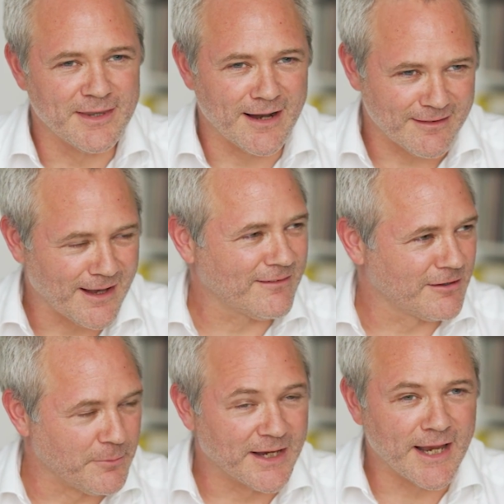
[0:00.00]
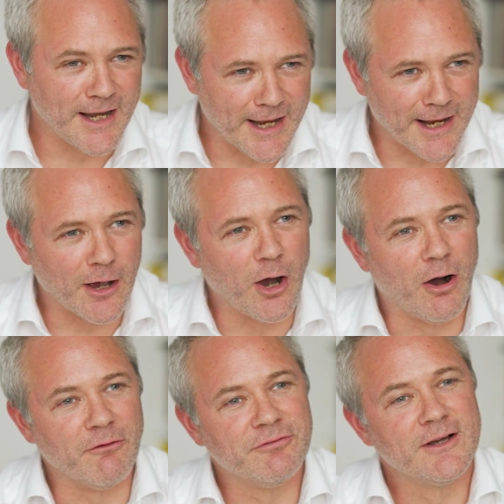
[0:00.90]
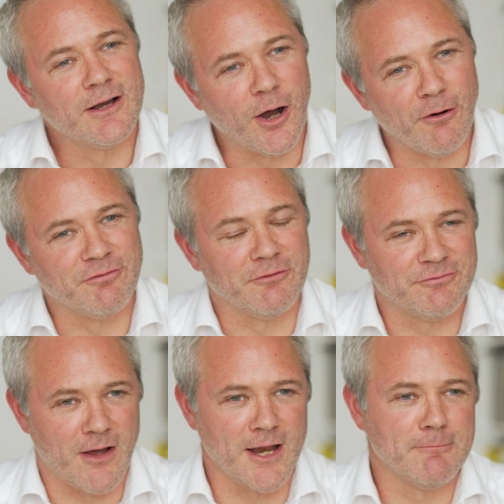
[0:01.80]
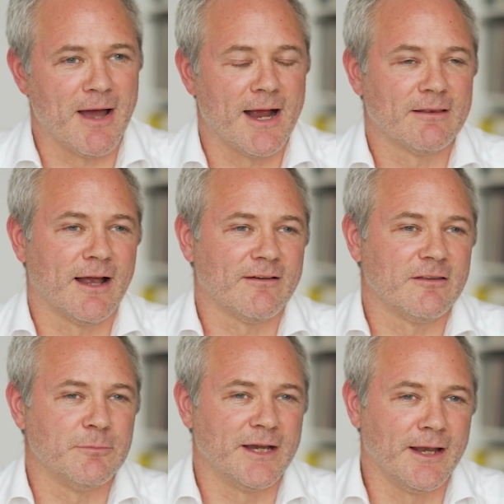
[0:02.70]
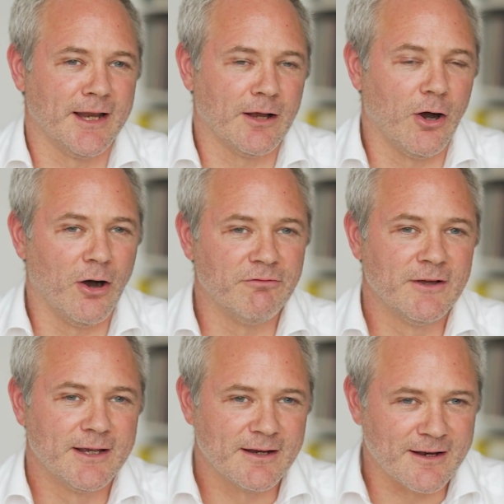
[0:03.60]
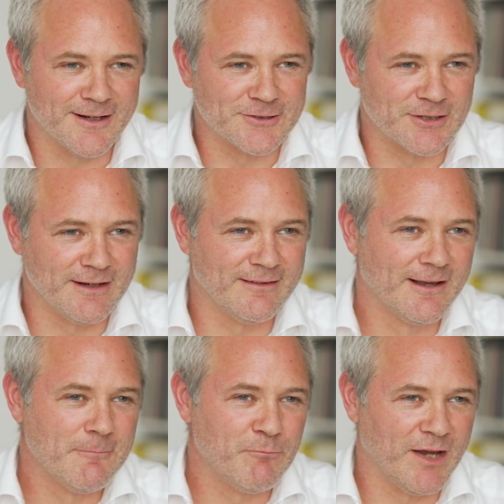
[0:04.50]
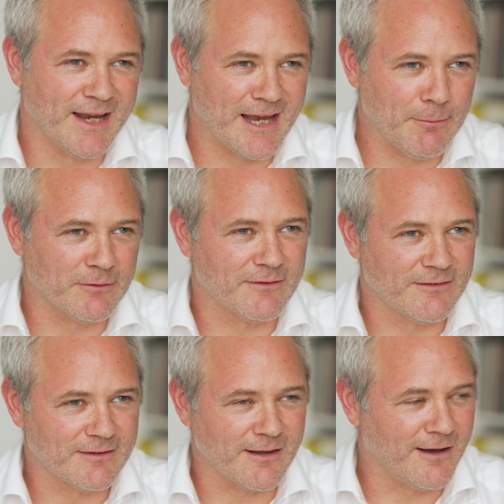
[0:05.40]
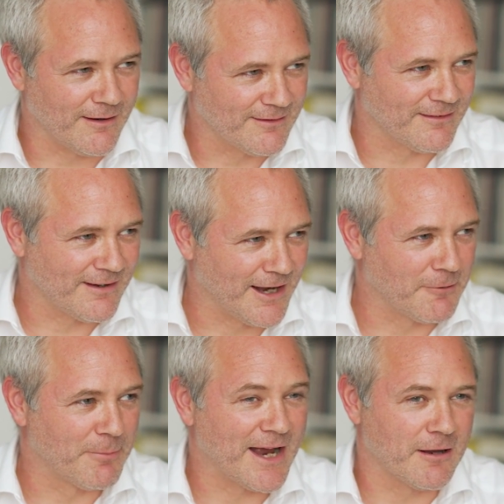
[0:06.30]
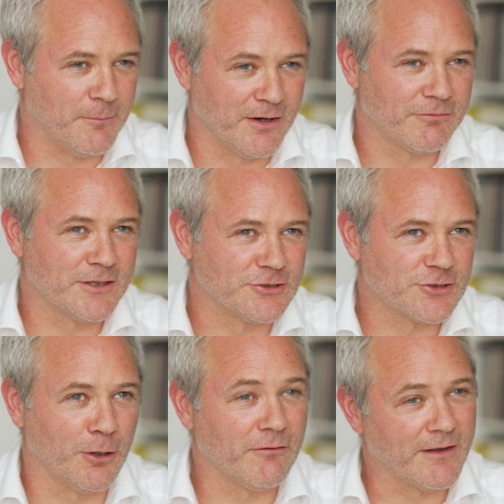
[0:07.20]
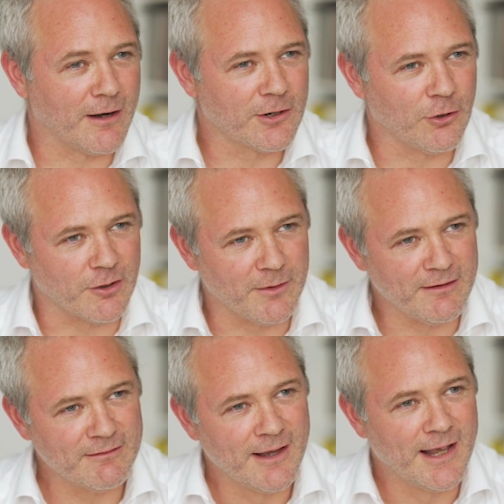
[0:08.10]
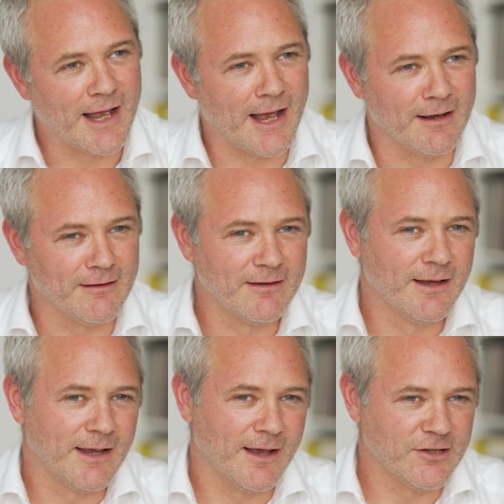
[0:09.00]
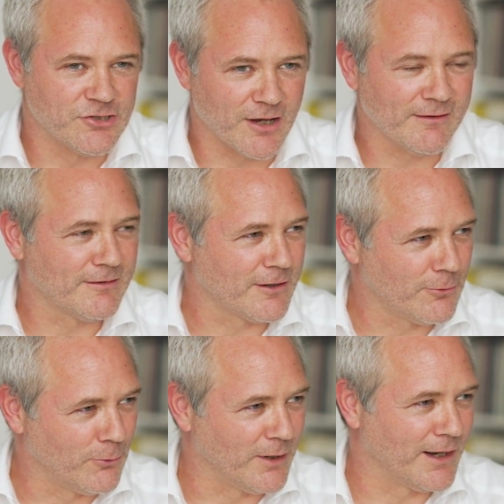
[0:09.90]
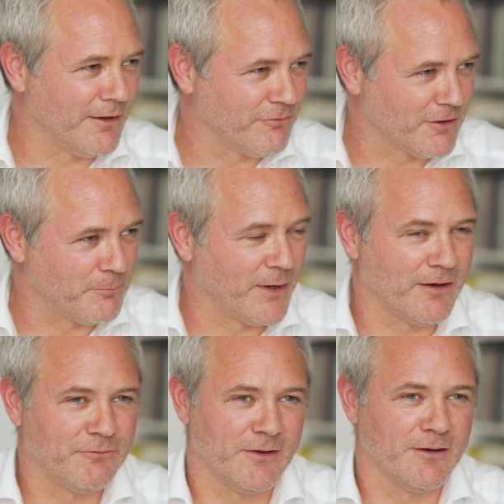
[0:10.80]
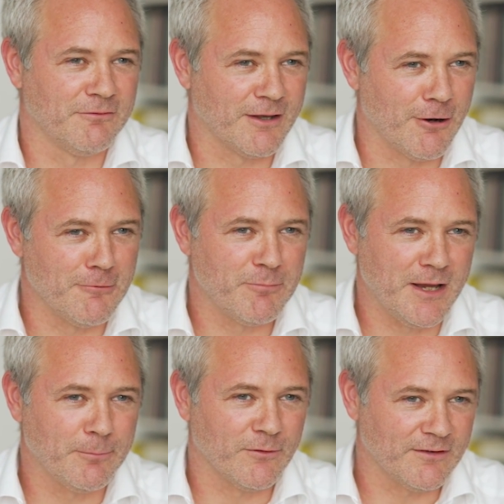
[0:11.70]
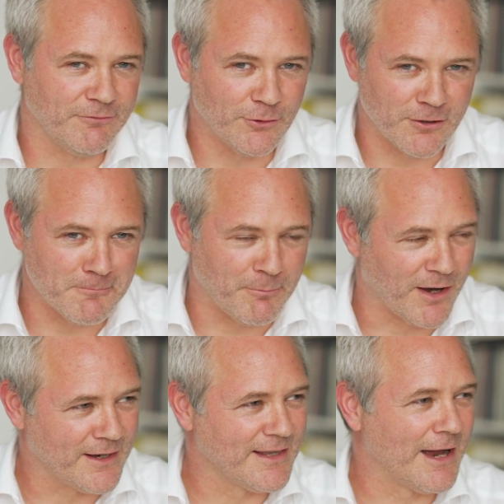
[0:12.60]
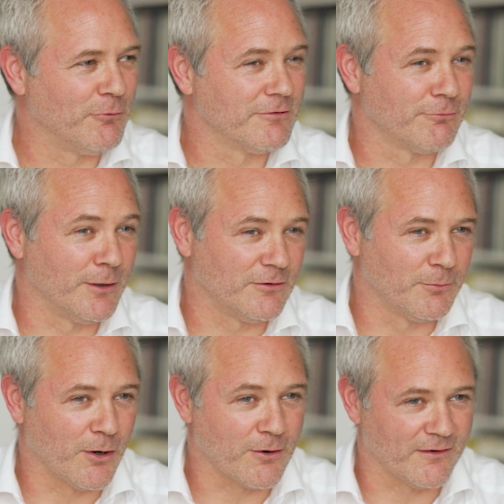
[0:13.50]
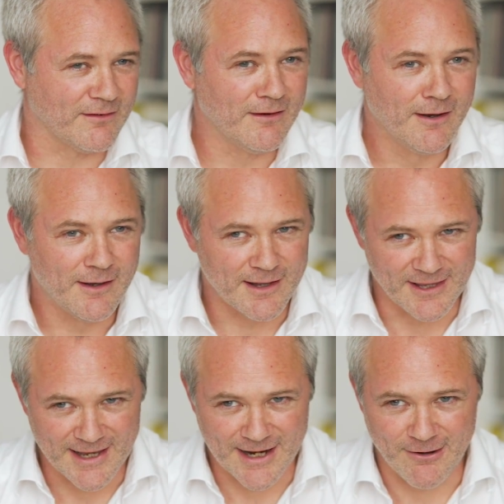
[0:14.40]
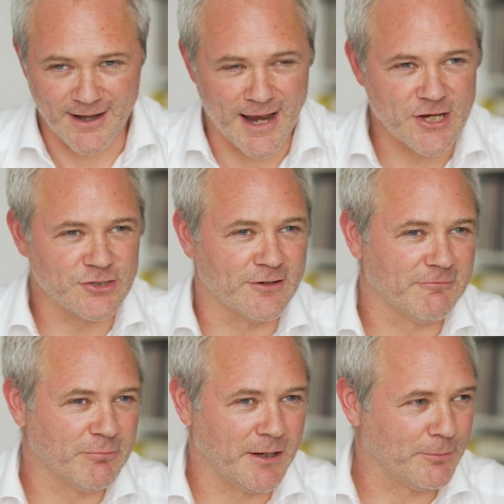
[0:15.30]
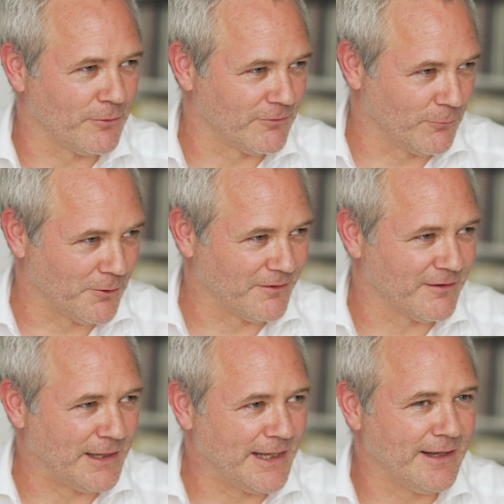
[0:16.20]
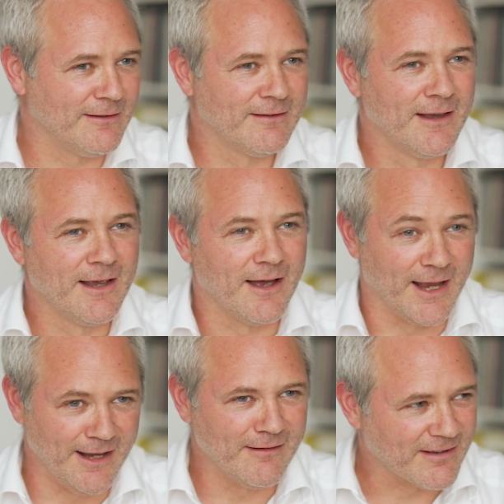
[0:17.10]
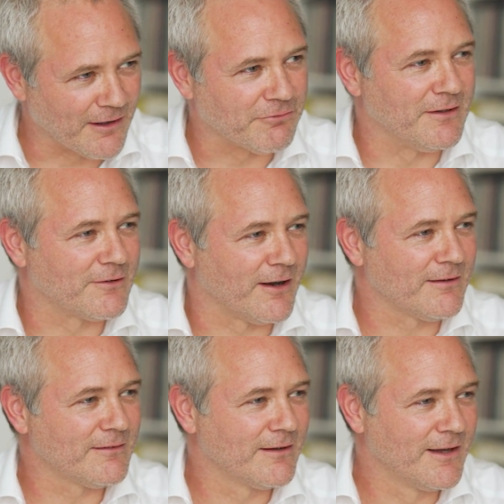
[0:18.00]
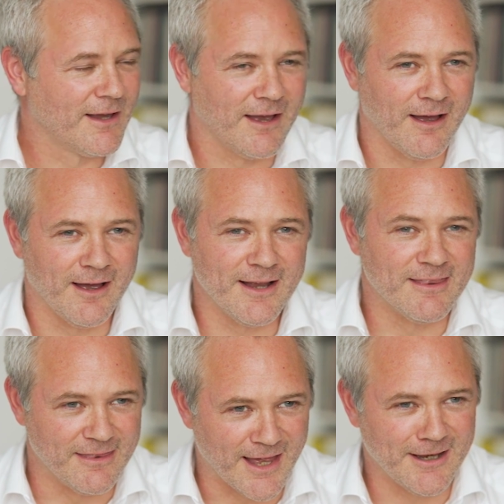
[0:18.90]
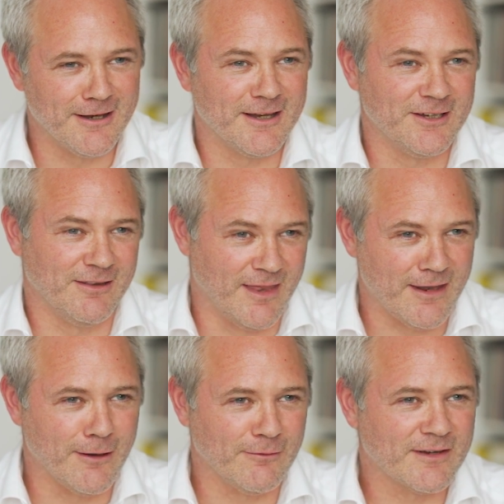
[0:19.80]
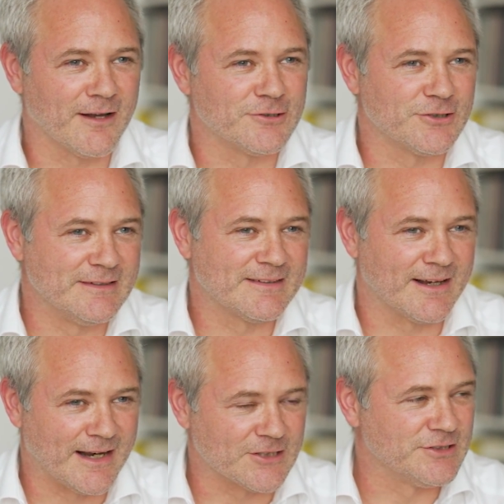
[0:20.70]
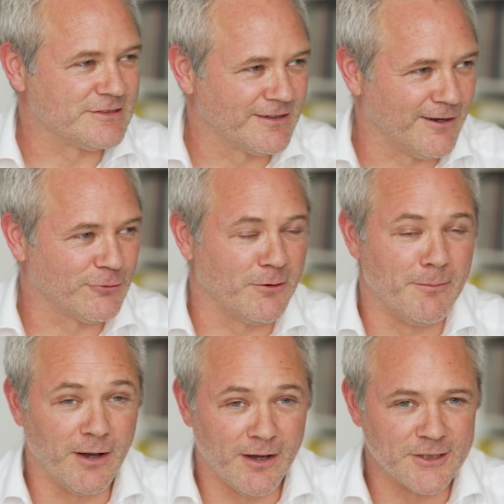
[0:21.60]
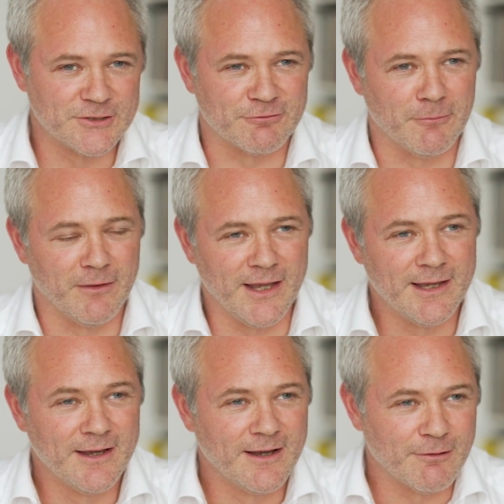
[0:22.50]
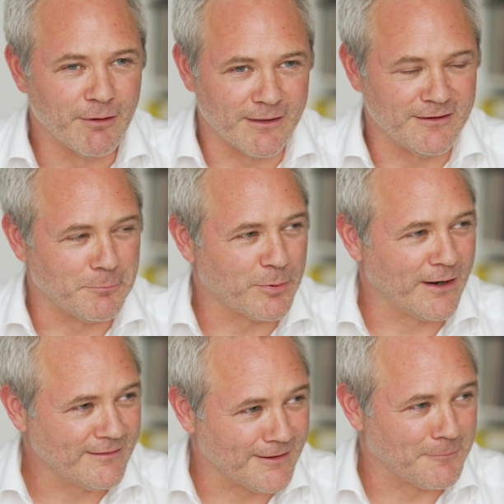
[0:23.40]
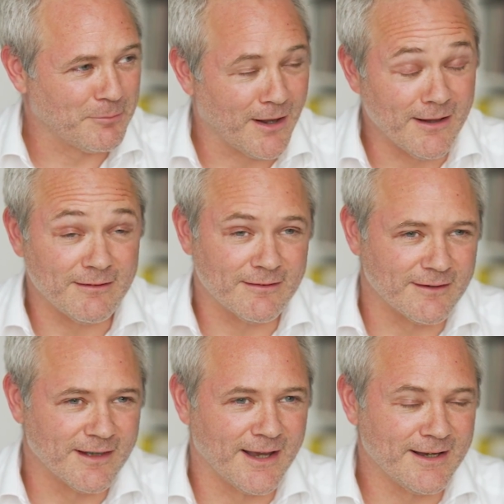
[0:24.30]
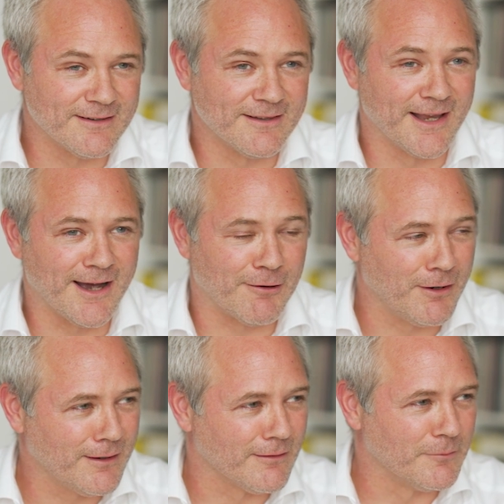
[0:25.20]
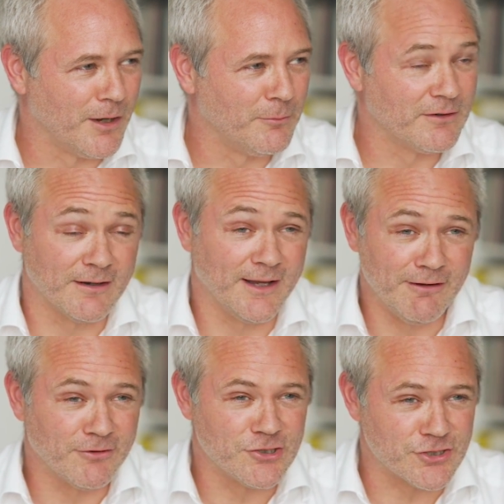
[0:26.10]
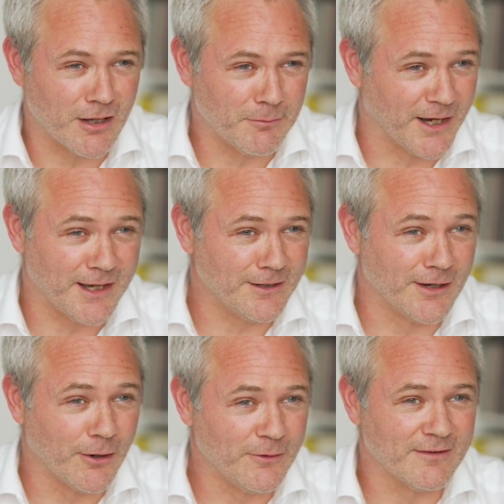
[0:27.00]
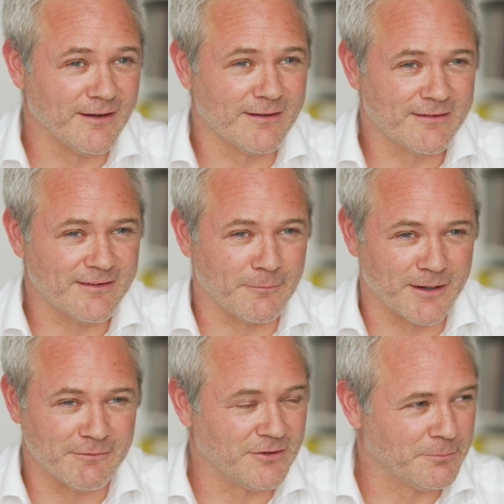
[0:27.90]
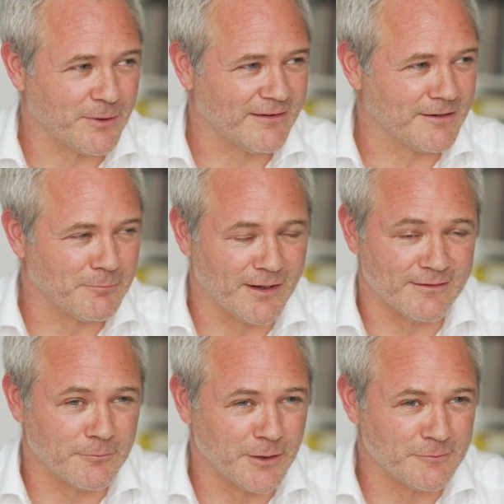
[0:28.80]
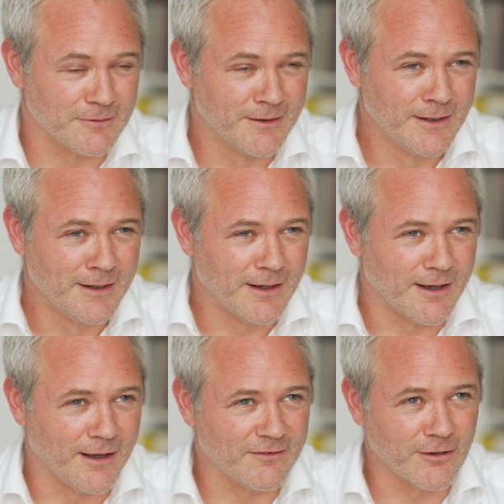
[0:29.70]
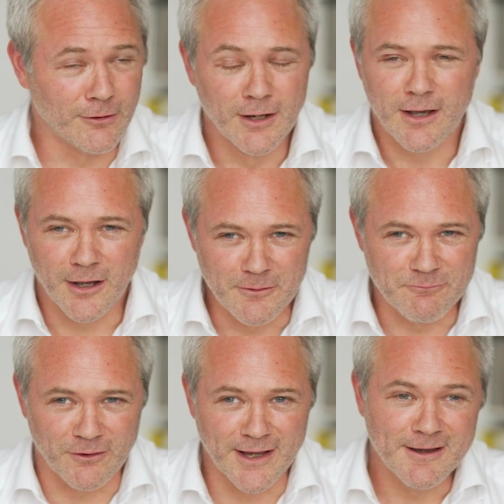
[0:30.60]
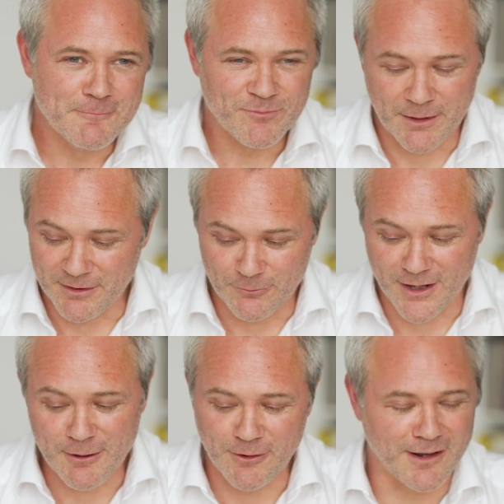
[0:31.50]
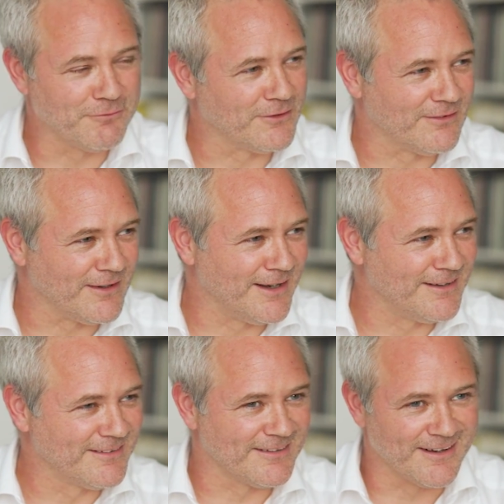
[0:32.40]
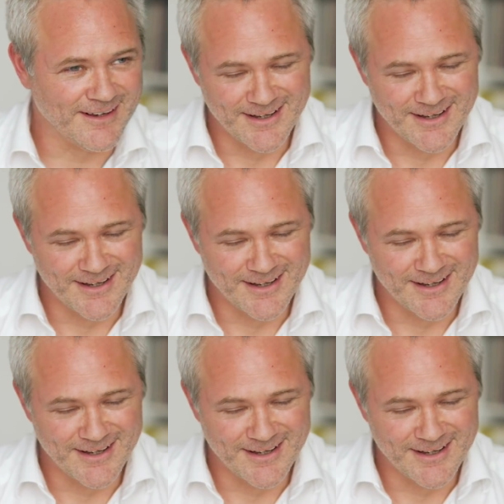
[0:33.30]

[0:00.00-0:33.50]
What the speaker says: But that's the beginning of the fight back. That's the beginning of countries being able to start to take back a bit of control of their economies and adjust accordingly for the benefit of their own peoples. If you combine that with real democracy, the aggregation of people's wants and needs in self-interest, then those countries can actually start to emerge from the rather depressing place that they are in at the moment. And even Germany, is in something of a depressing place at the moment. So hopefully, what I would love to see is